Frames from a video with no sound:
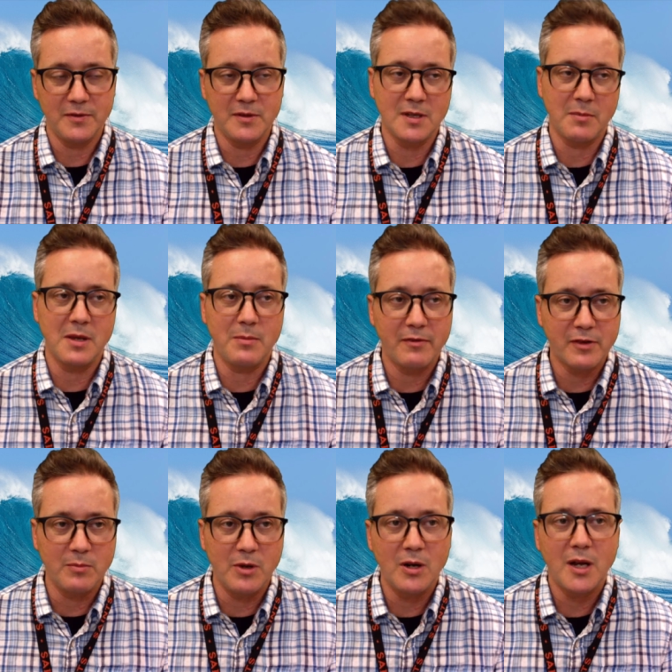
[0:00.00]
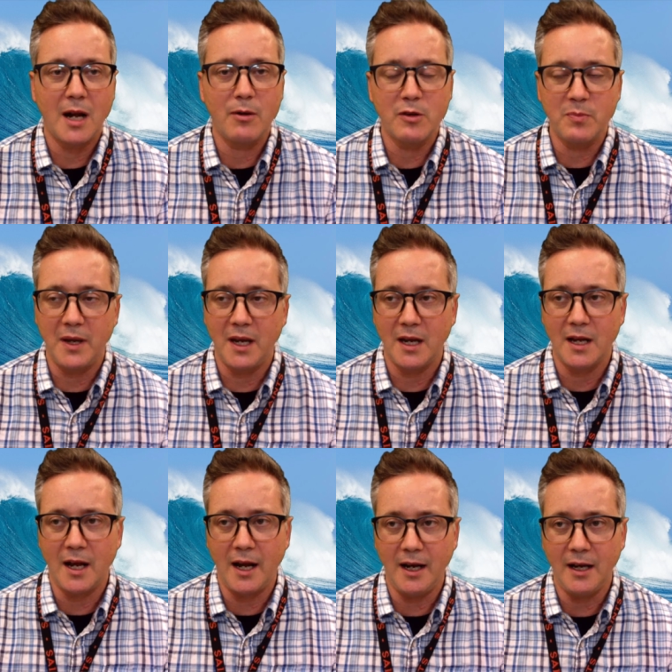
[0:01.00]
some of them have communicated with me,
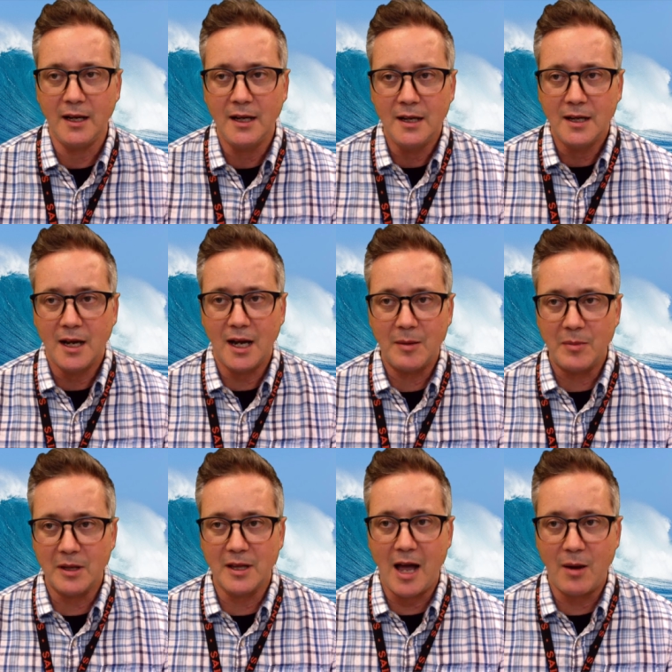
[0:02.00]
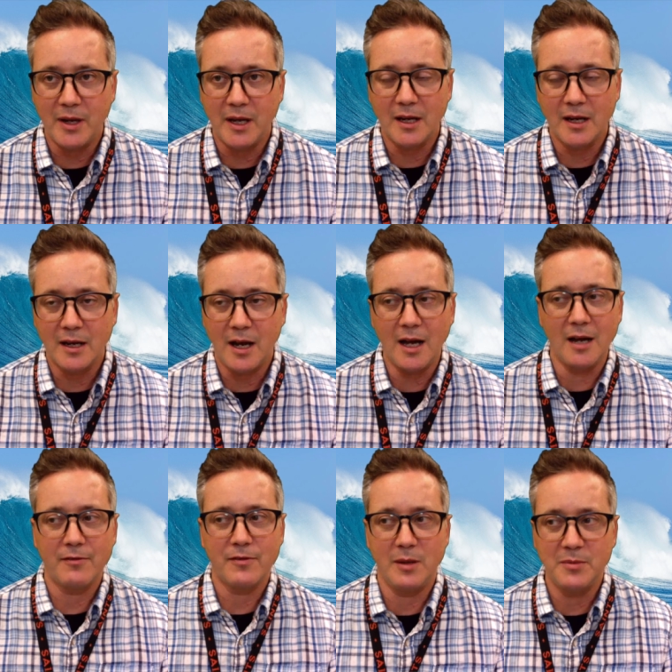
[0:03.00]
and I am allowing
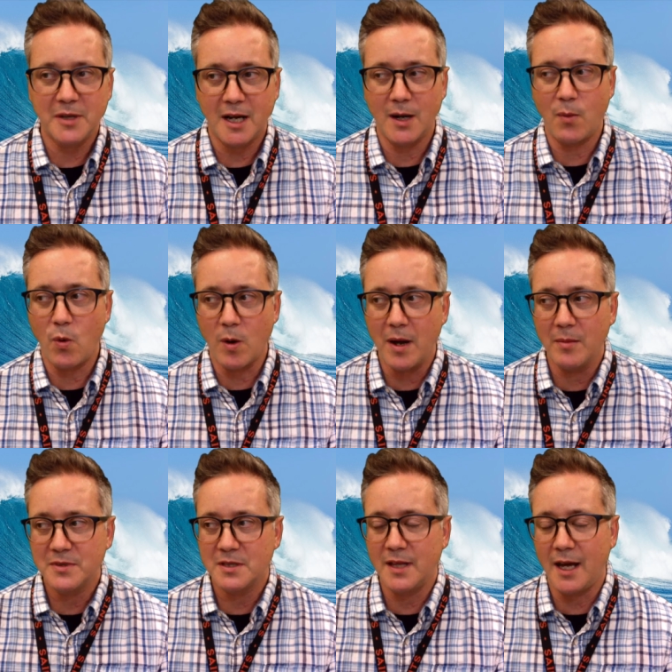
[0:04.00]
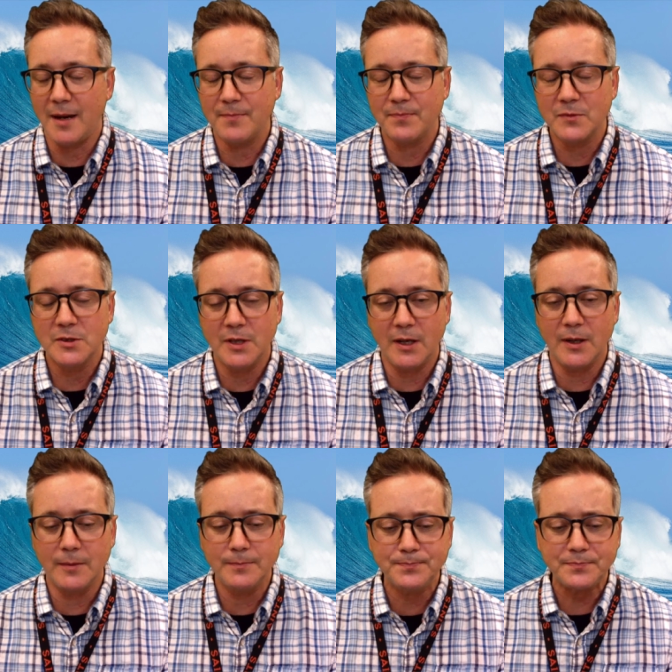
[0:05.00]
for them to kind of warm up to that.
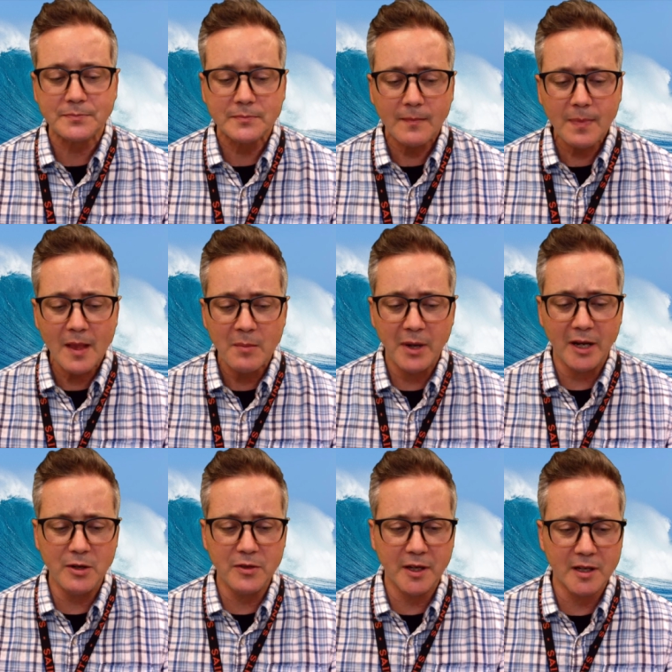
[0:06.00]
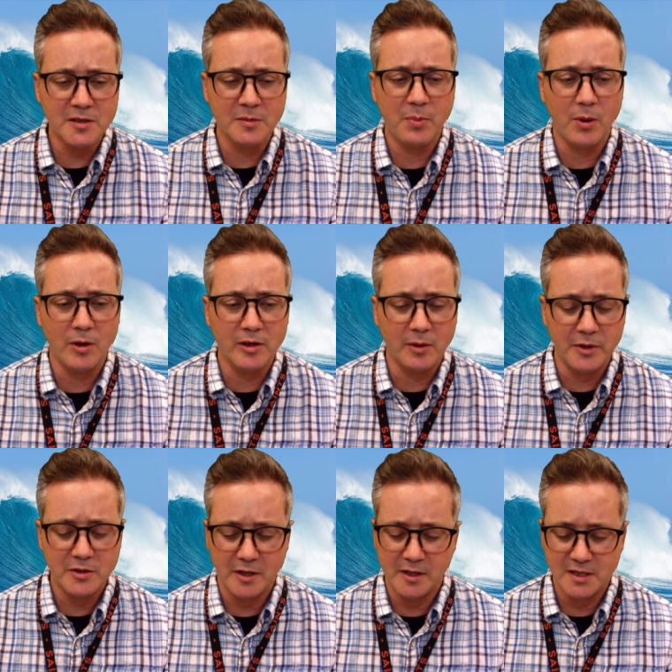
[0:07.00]
So, but I do think it's important that
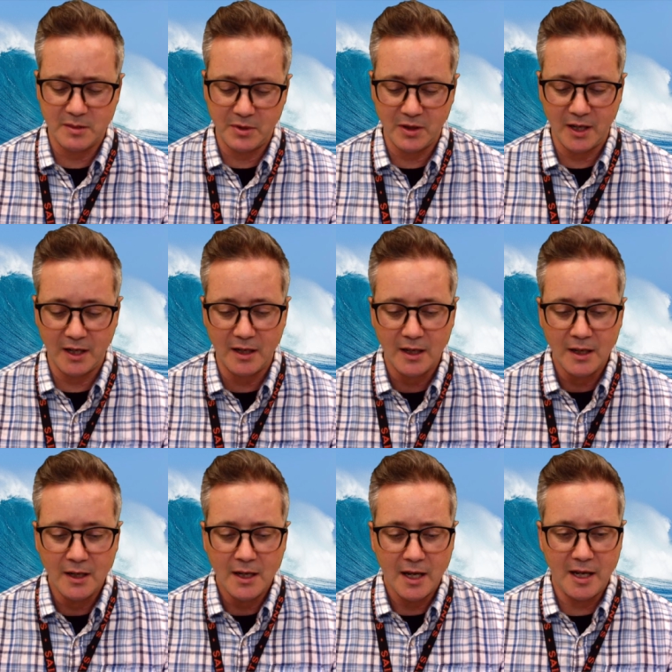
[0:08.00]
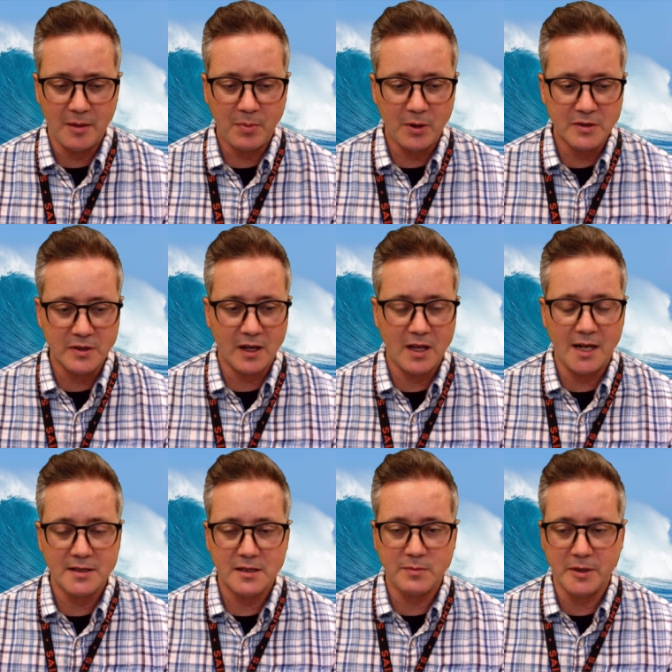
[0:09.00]
we try to simulate an in-person
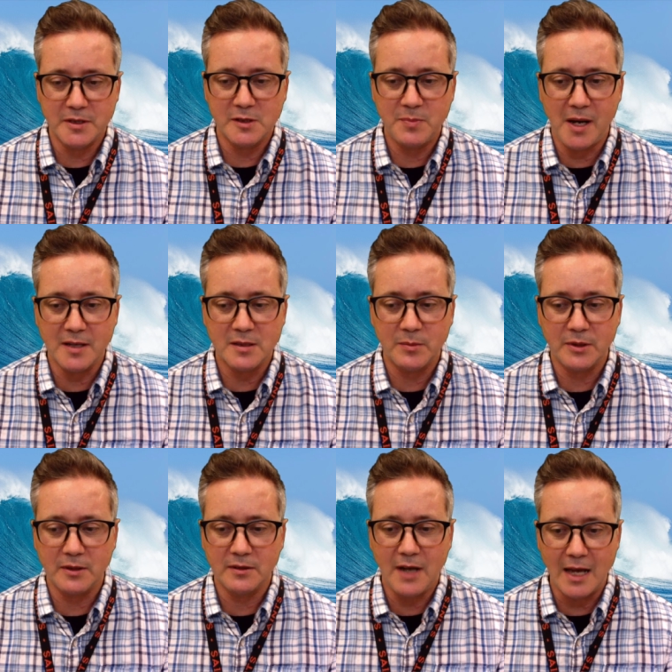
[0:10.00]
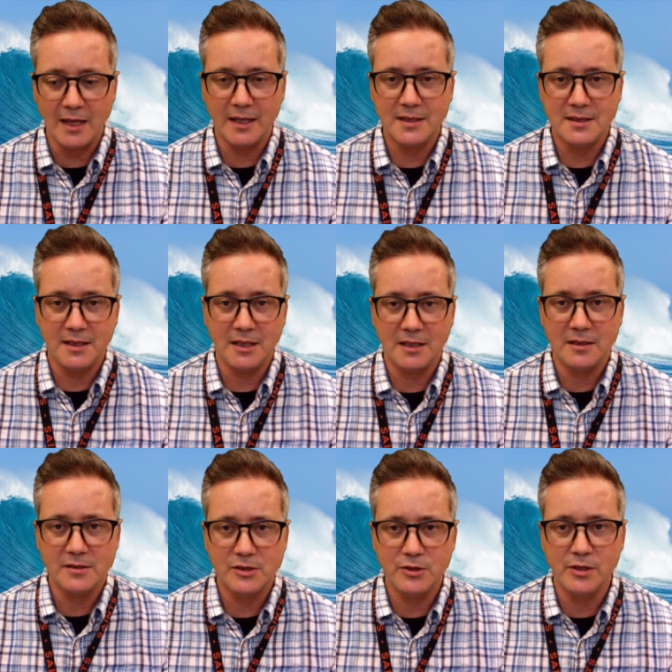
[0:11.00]
class as much as possible. I like seeing
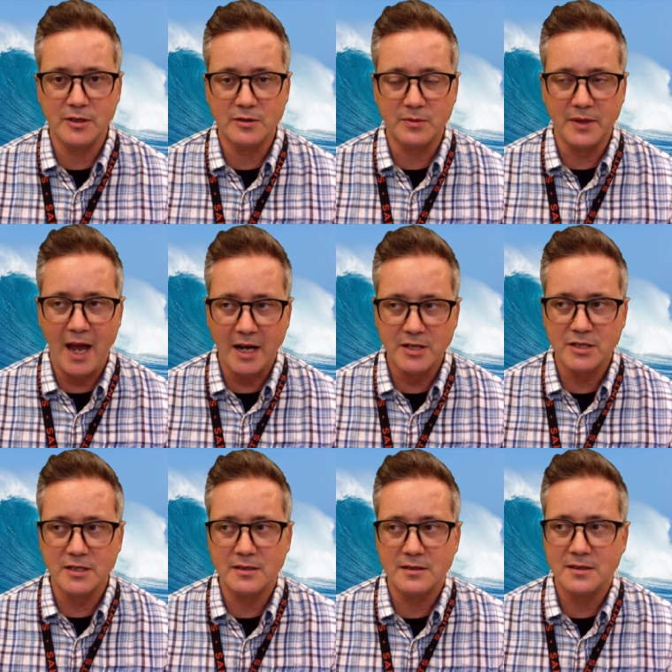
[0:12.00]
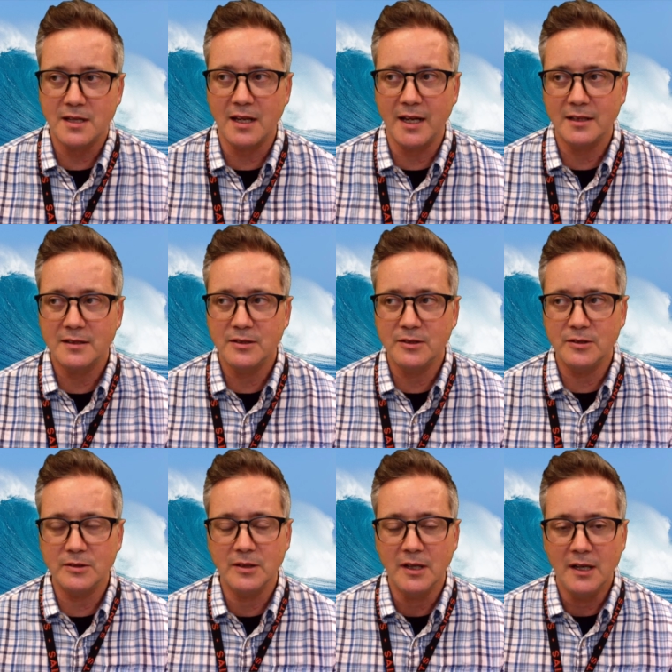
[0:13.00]
students' reactions. I like
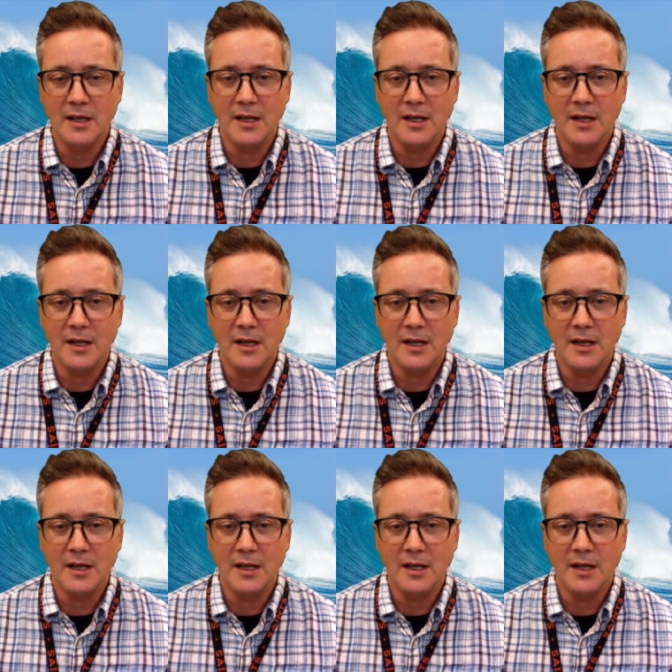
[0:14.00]
to